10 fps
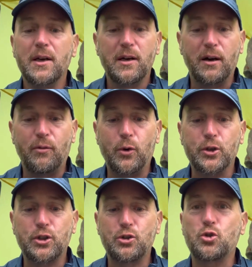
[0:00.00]
I've
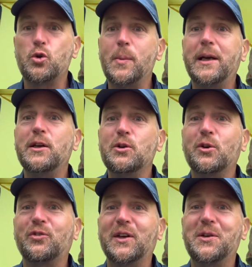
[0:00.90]
watched so many of your
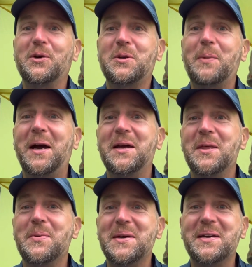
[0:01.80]
videos, by
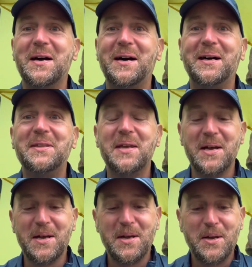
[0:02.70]
the way, and
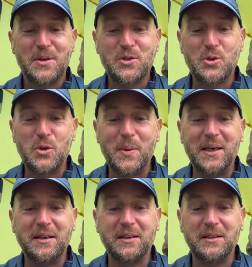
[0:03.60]
so
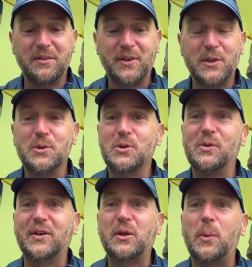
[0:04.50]
many of your videos
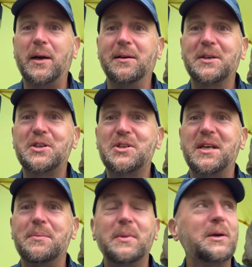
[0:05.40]
over the winter just
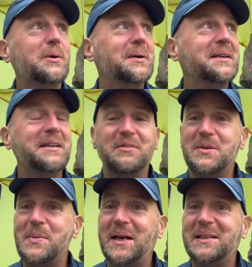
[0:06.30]
keep me going and
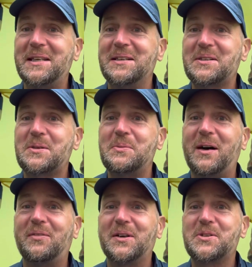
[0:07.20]
giving me ideas and
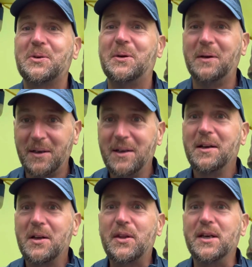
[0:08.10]
whatever. So
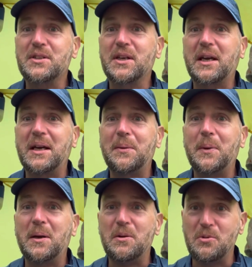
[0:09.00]
thanks again,
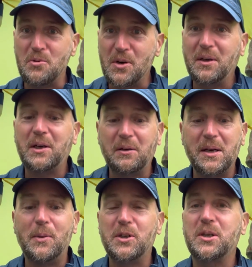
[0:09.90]
mate.
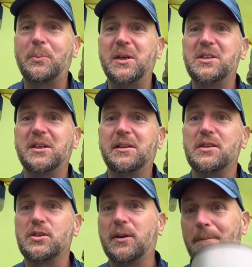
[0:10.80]
Really much
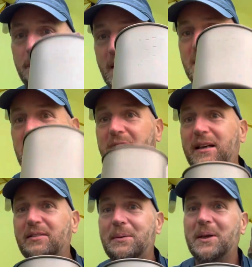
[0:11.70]
appreciated. So thanks
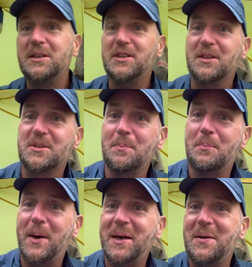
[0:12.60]
again, everybody. Cheers.
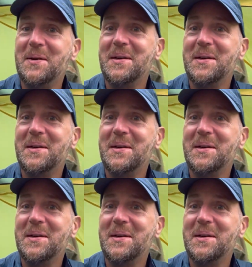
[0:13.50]
Bye now.